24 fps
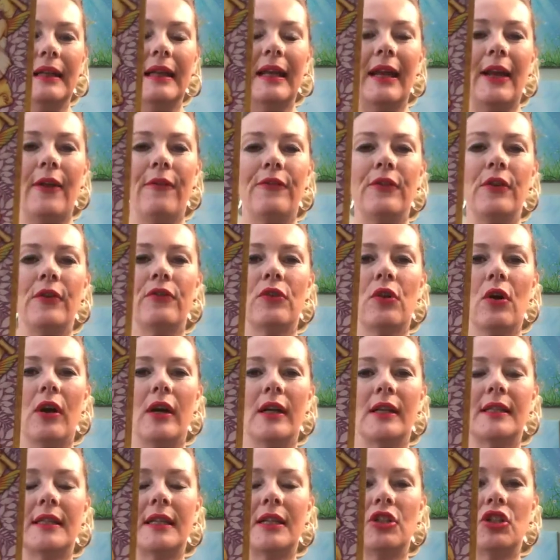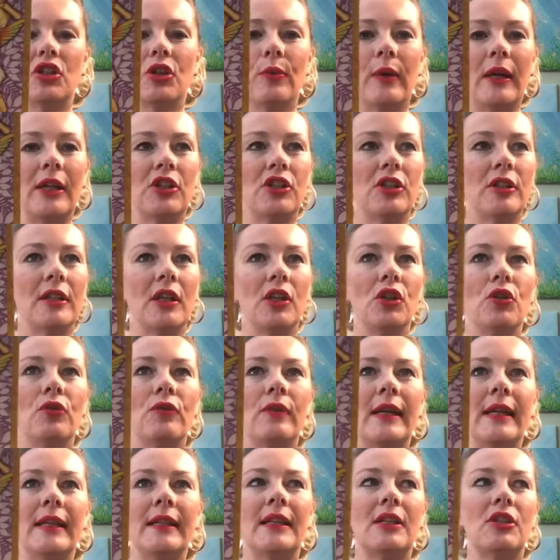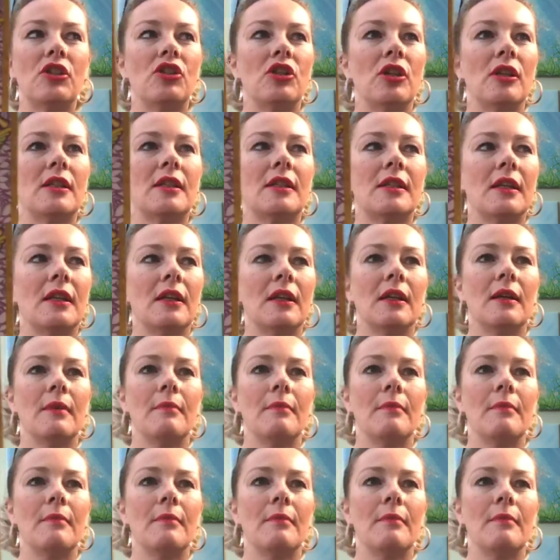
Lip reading: If you've got a situation that you're in that's just,